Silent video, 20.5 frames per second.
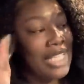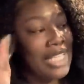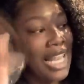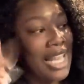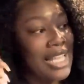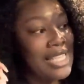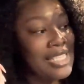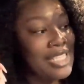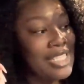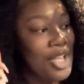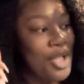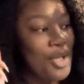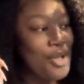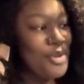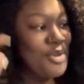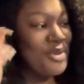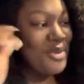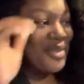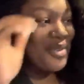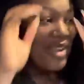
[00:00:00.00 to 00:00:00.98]
let's
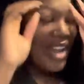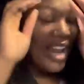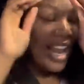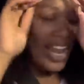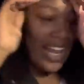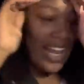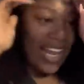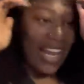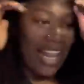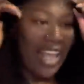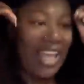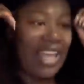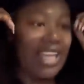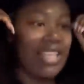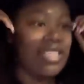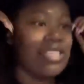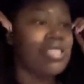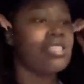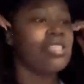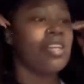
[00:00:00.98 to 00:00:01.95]
go
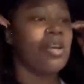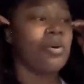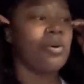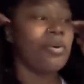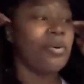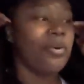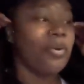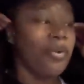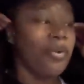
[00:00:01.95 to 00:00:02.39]
let's go